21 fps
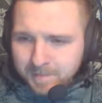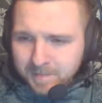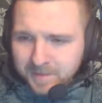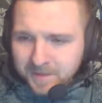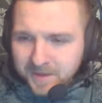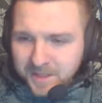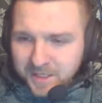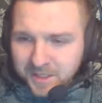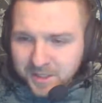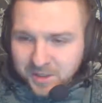
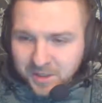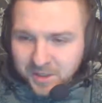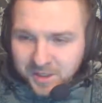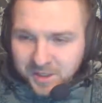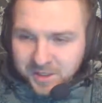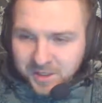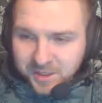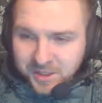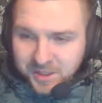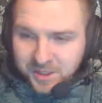This gun
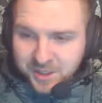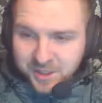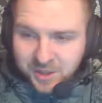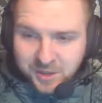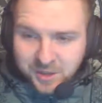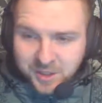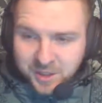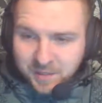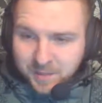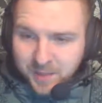is
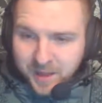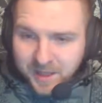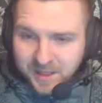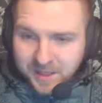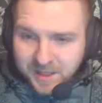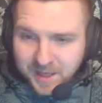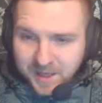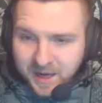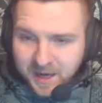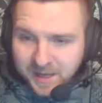such a
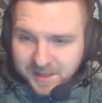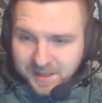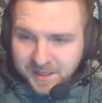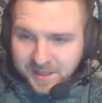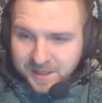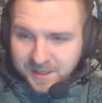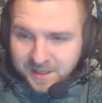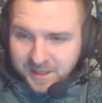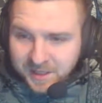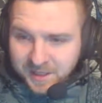beast, guys.
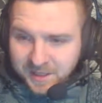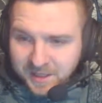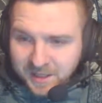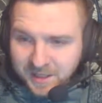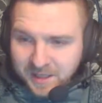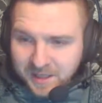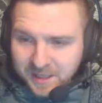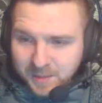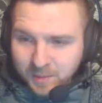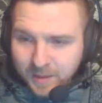This weapon is
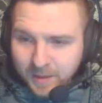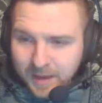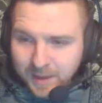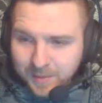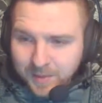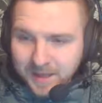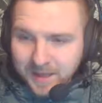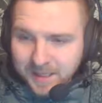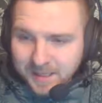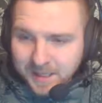
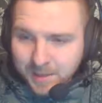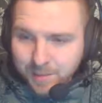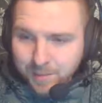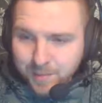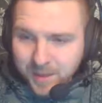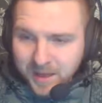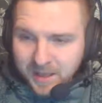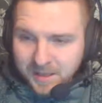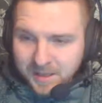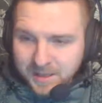a
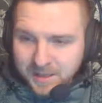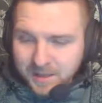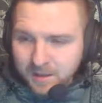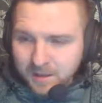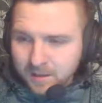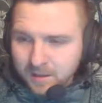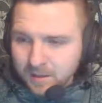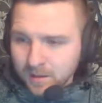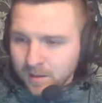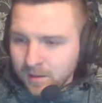beast.
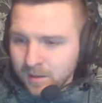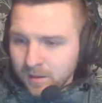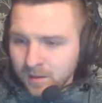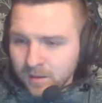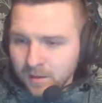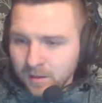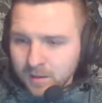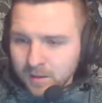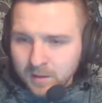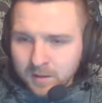
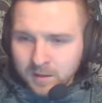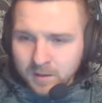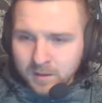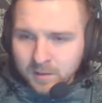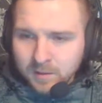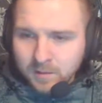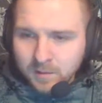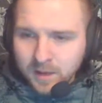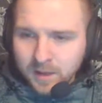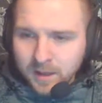
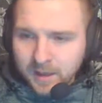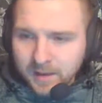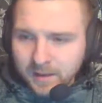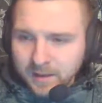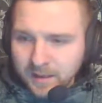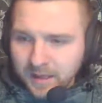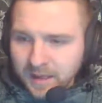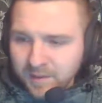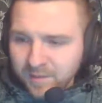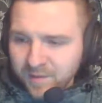Right,
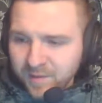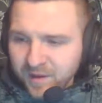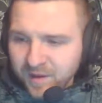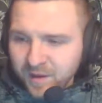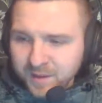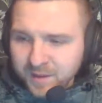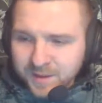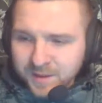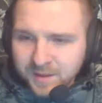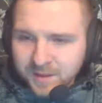the Enfield.